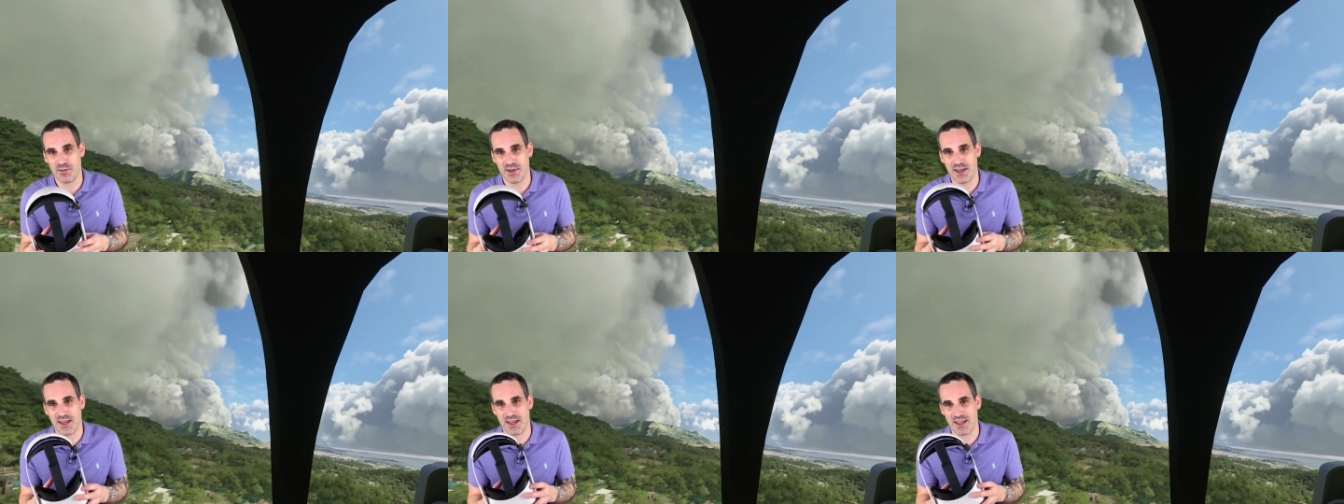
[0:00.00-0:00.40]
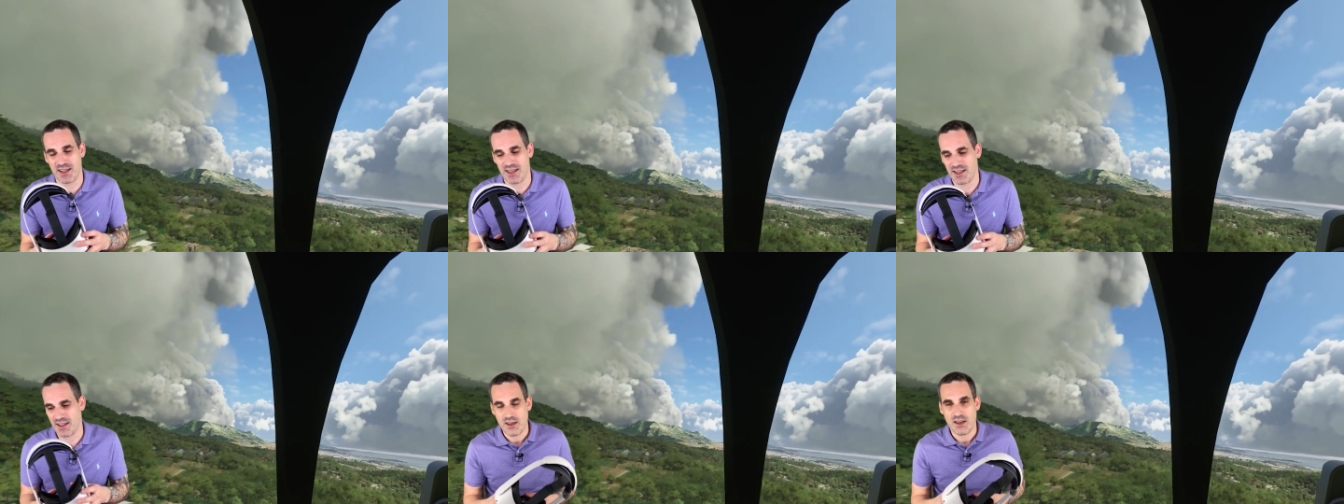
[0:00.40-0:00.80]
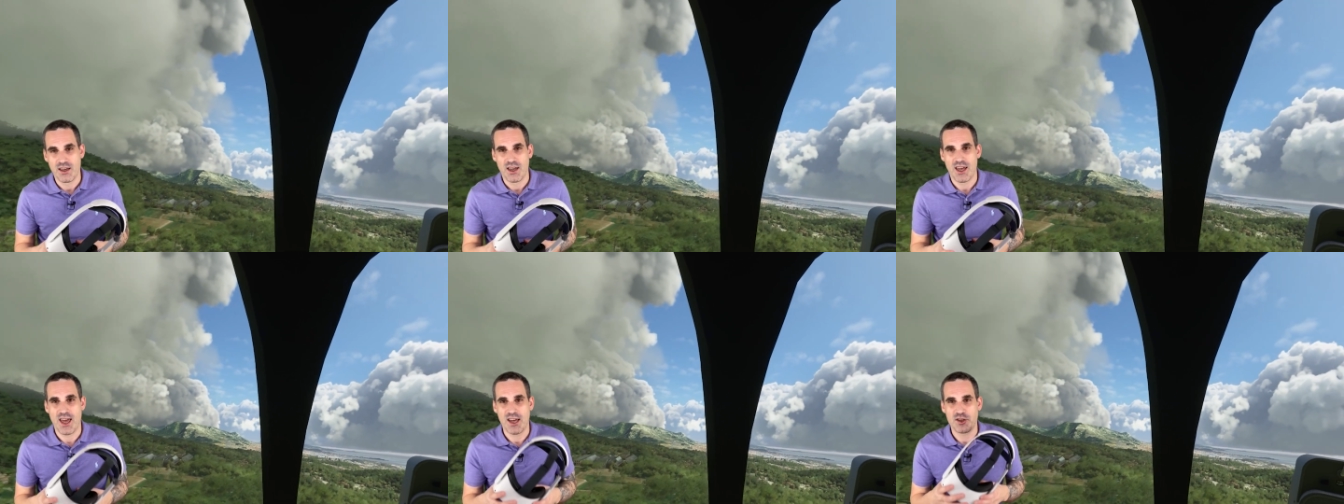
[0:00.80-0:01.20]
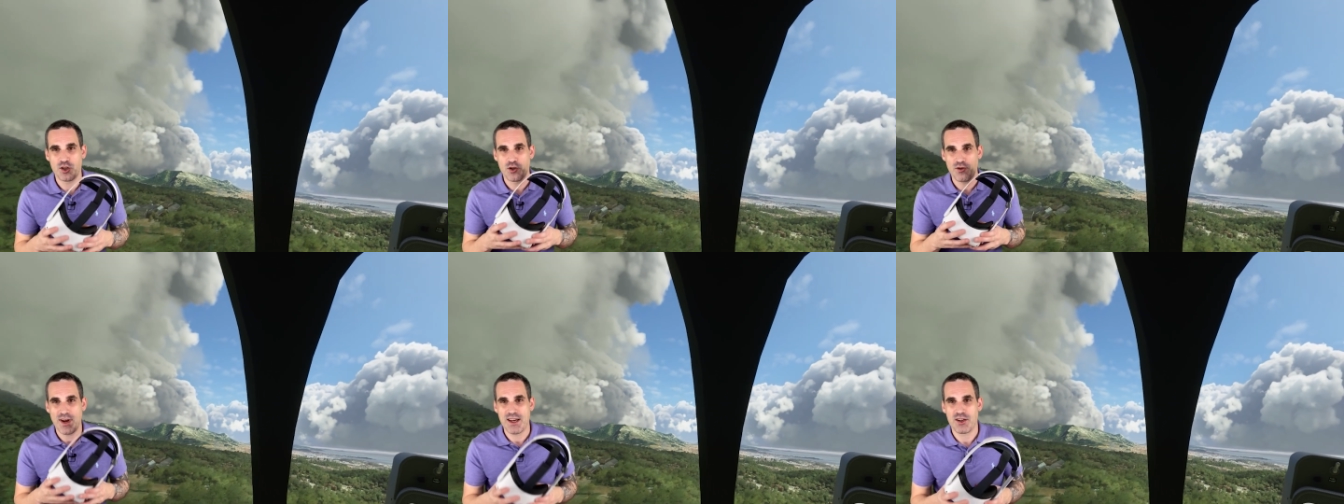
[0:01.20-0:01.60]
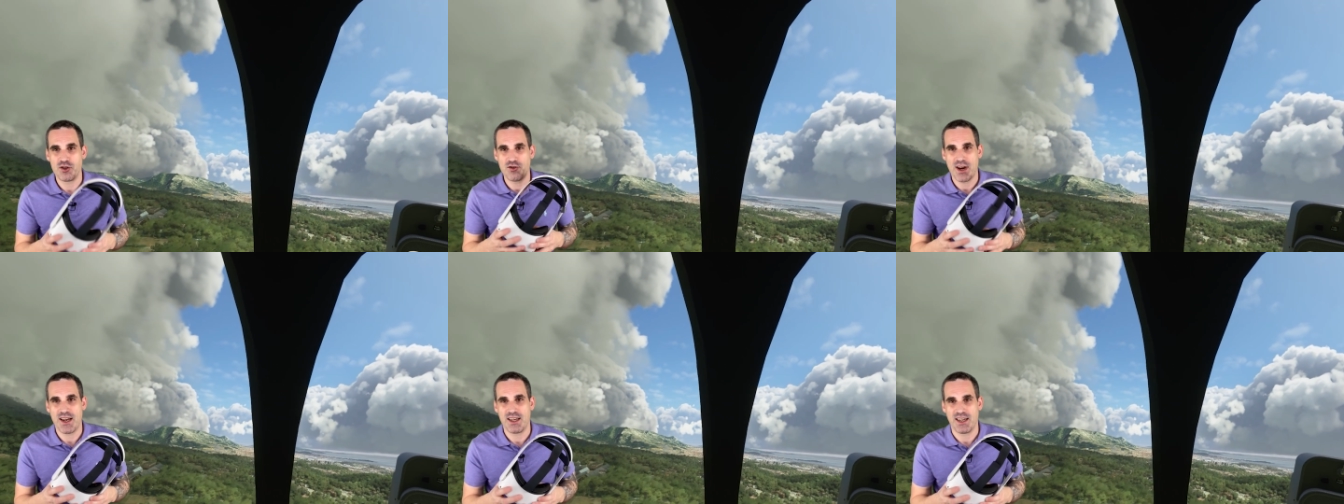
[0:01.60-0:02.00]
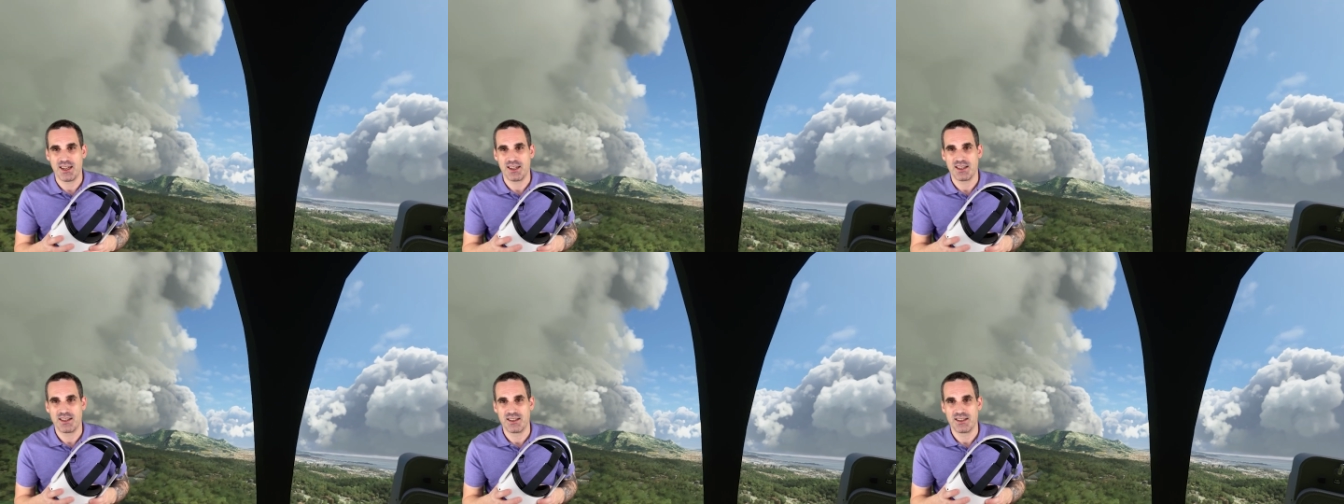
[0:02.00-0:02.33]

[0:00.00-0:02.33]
playing it. It has great tracking,